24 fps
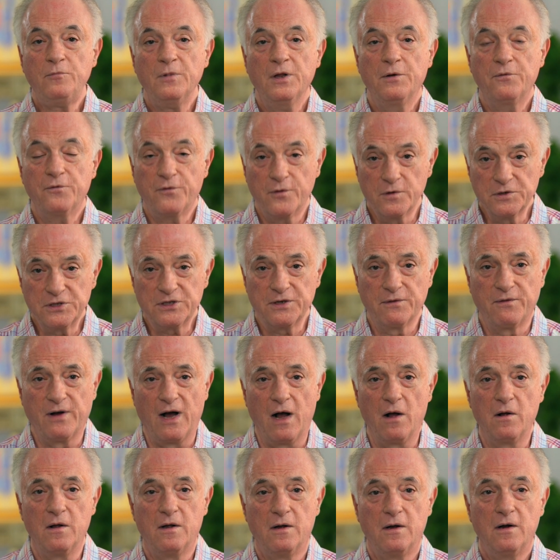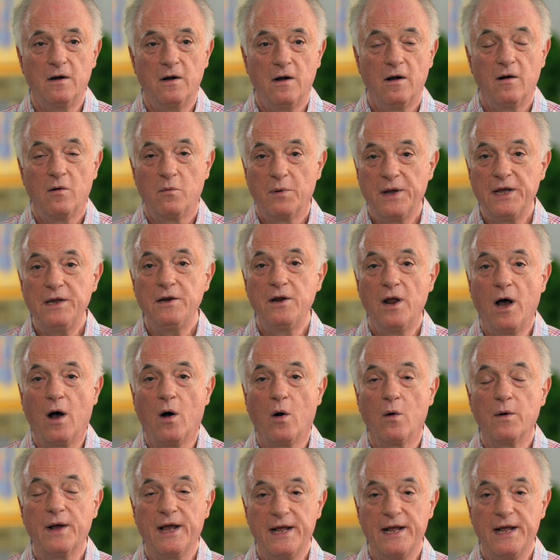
First of all, we know